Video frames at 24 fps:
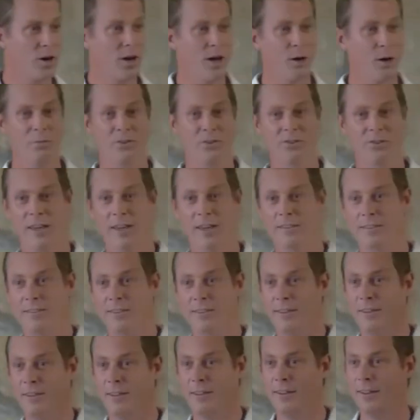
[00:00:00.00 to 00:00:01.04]
or upset
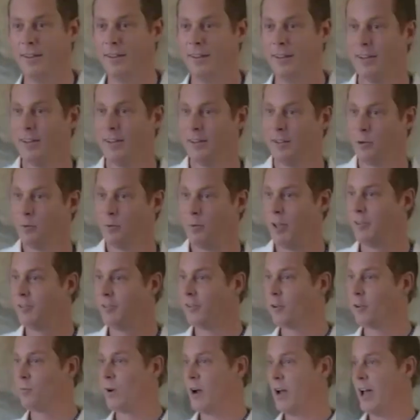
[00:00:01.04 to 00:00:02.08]

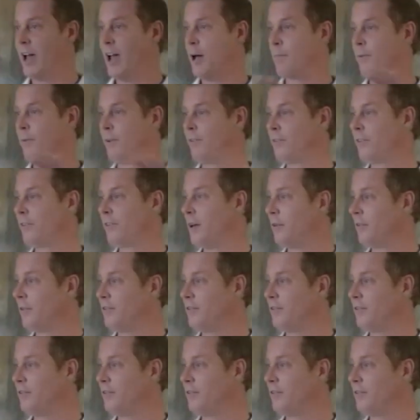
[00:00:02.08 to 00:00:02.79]
depends on what happens